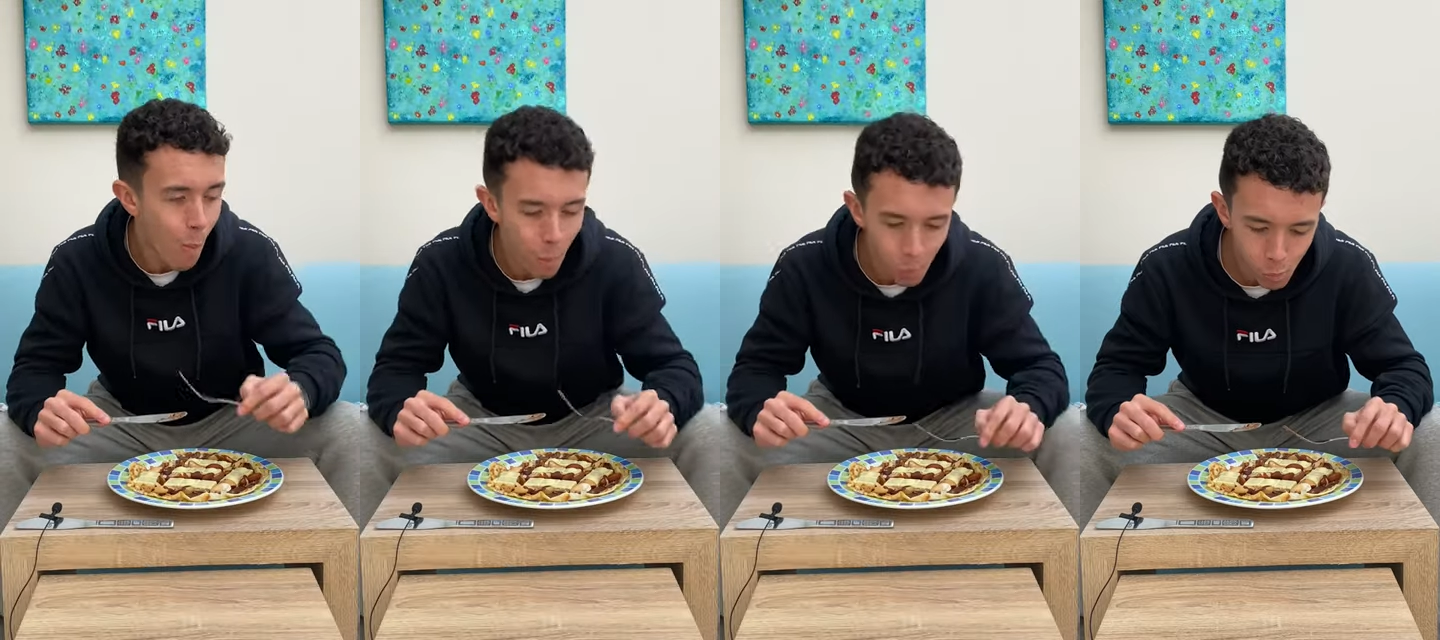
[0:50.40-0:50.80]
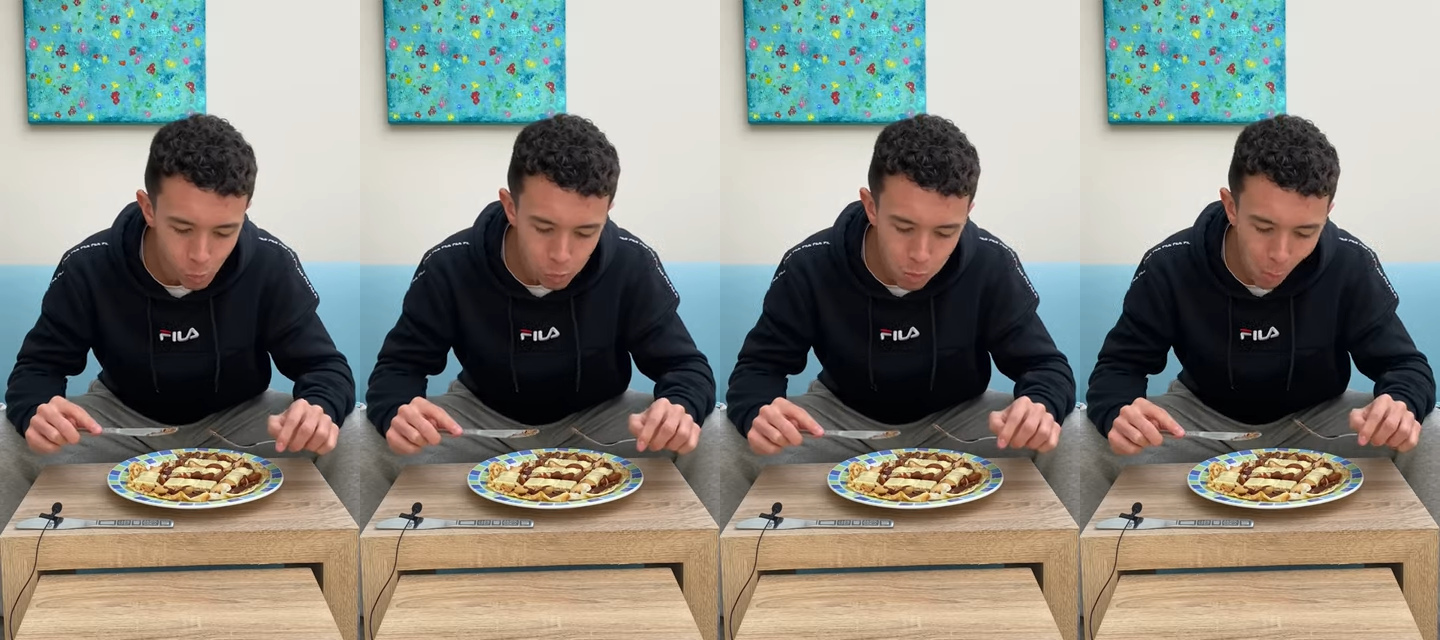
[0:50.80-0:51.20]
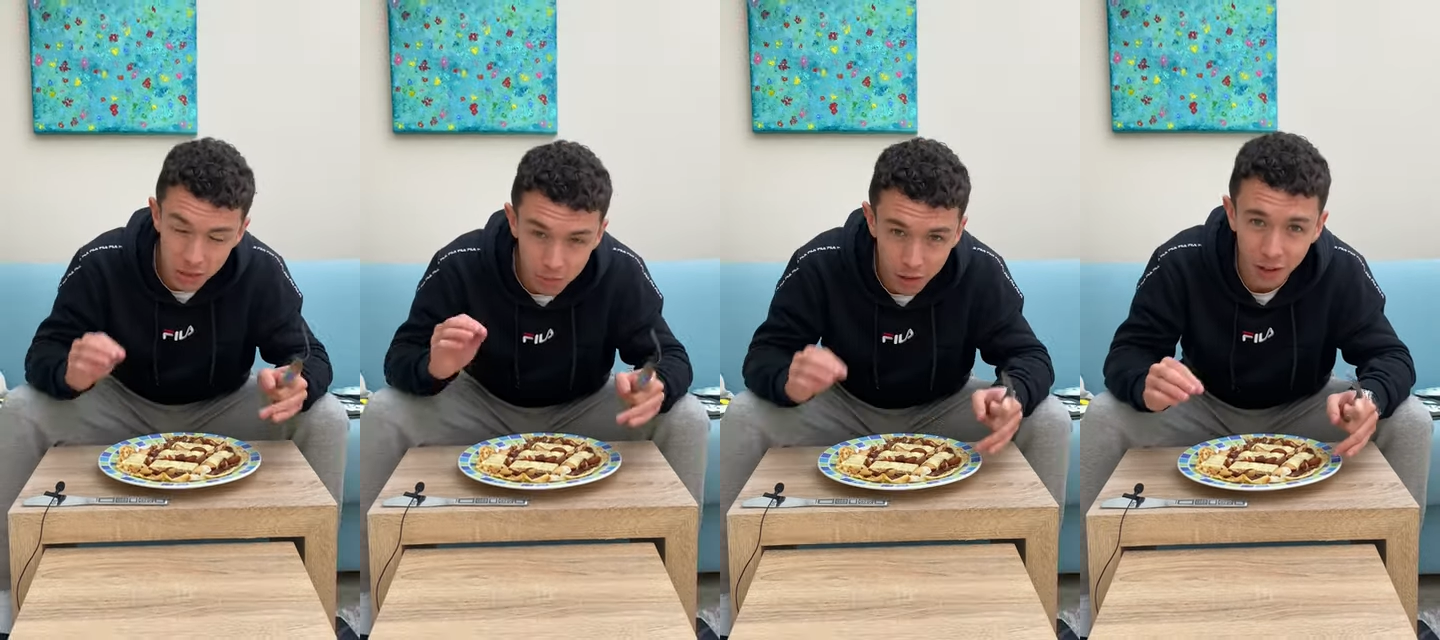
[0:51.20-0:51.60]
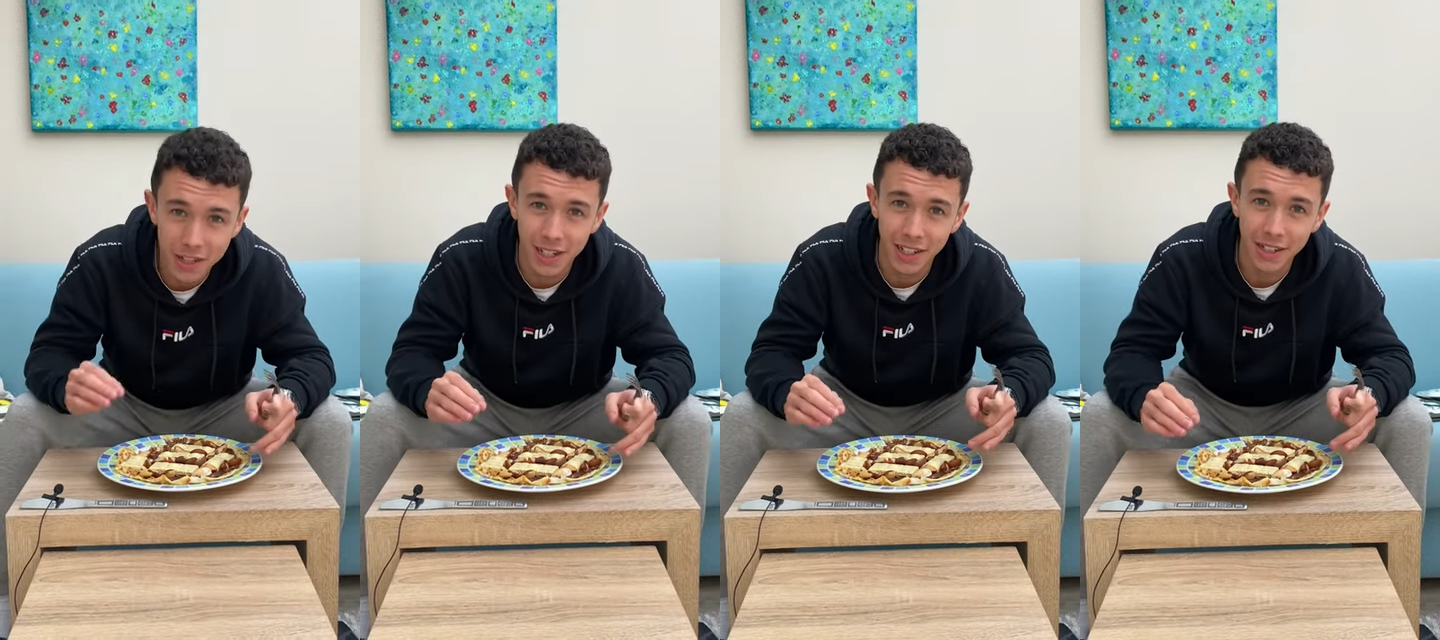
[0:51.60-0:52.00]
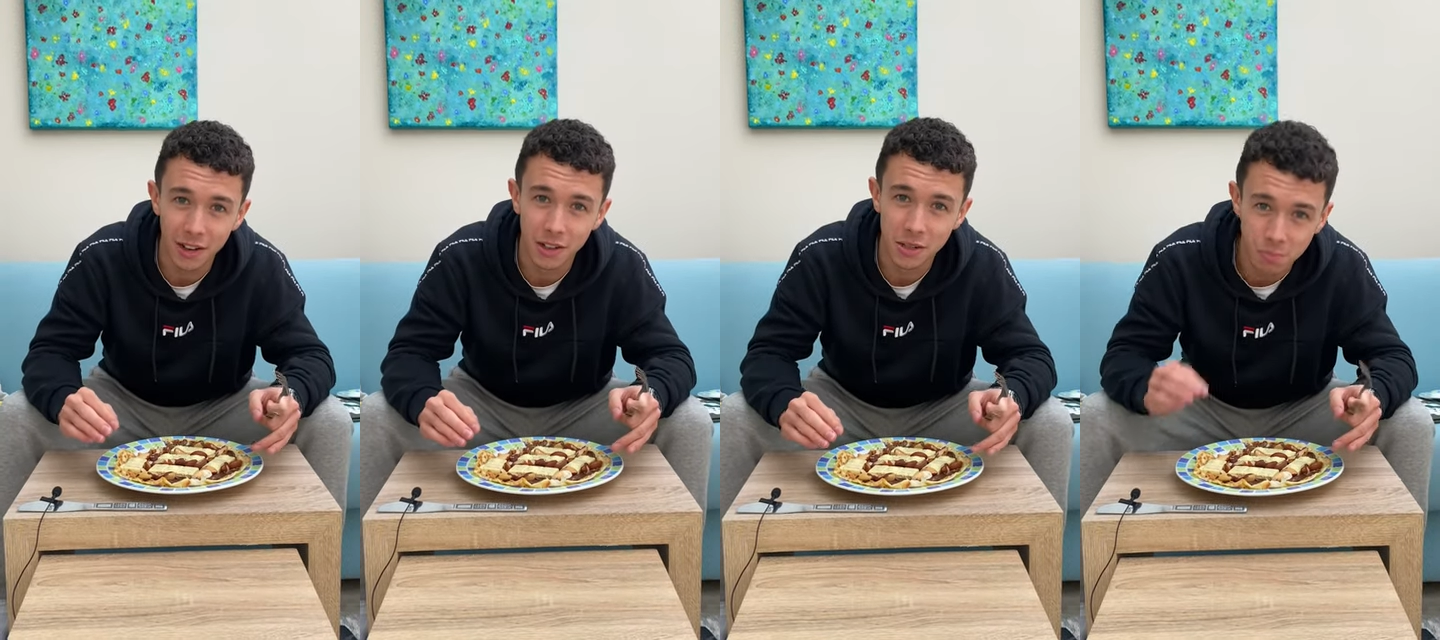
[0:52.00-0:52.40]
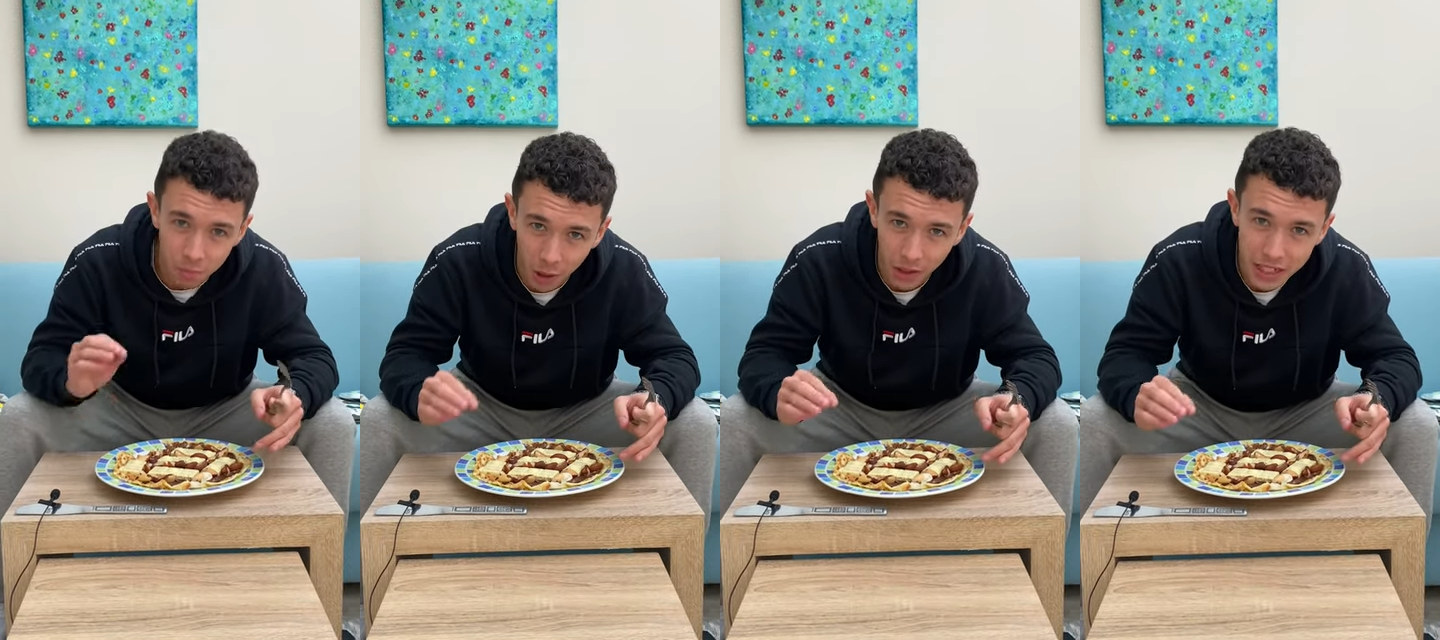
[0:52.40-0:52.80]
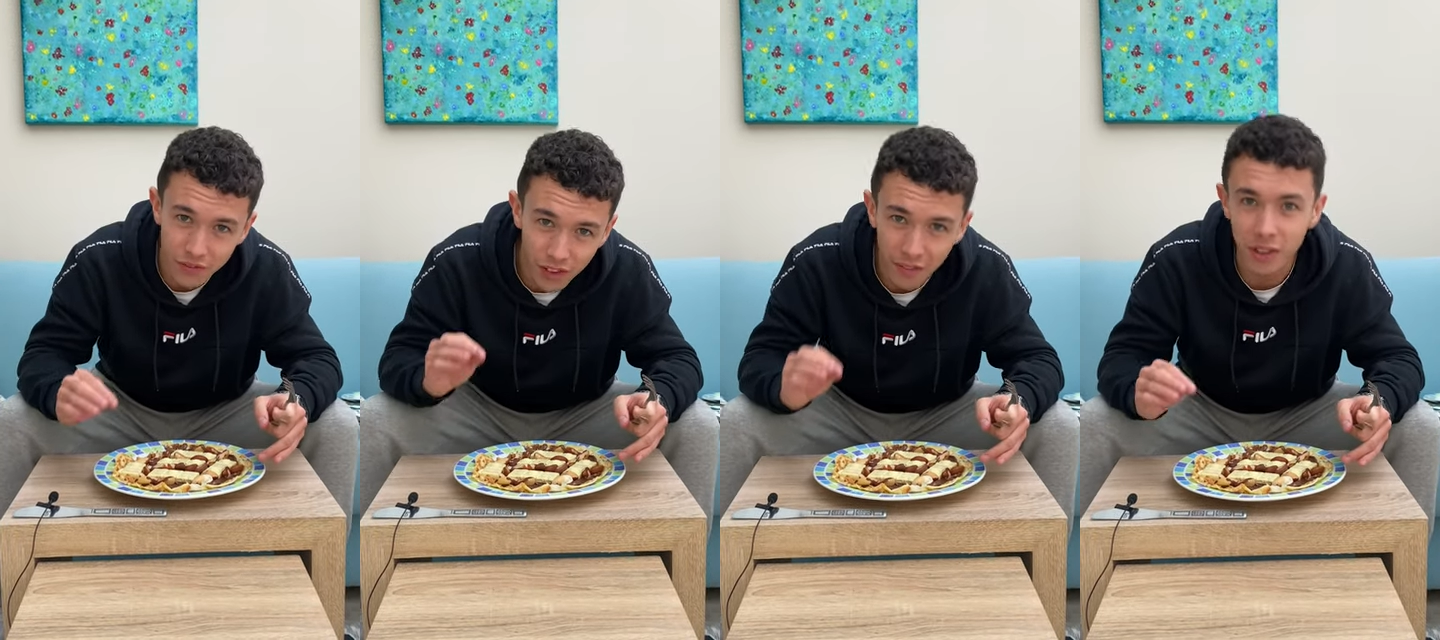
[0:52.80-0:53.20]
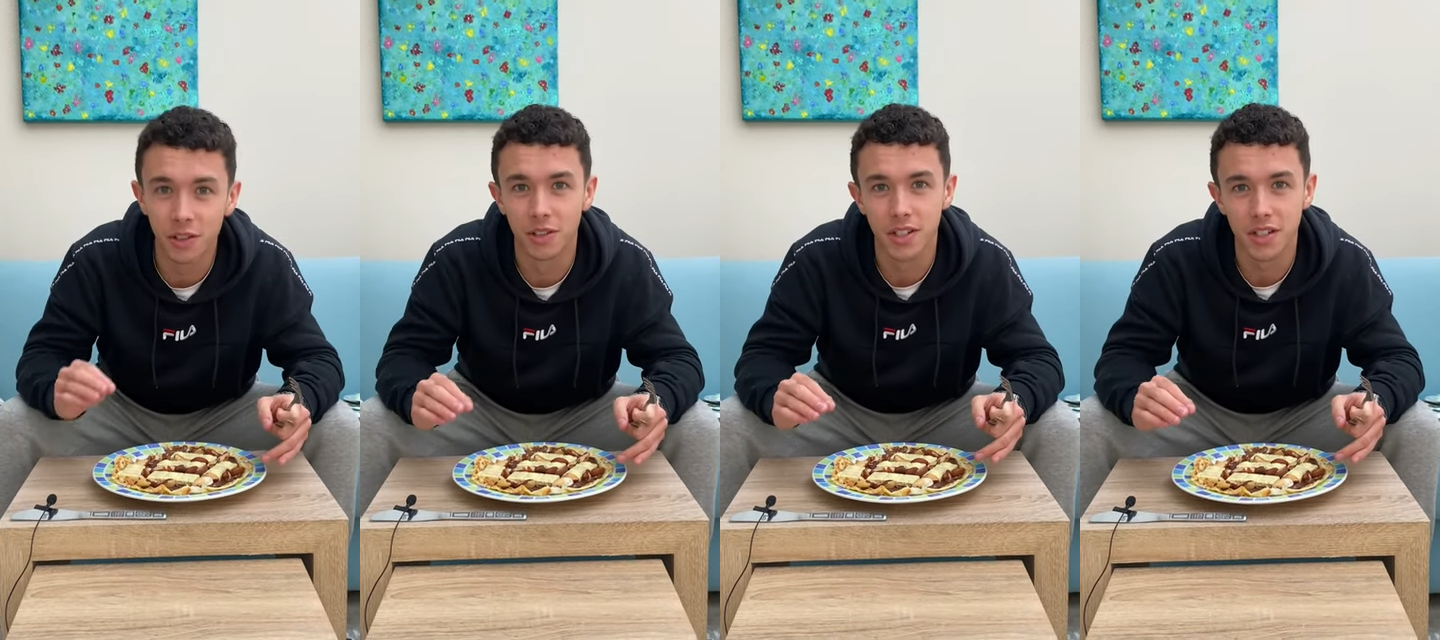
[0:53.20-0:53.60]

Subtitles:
You know what, that's surprisingly nice, but it's very nutty,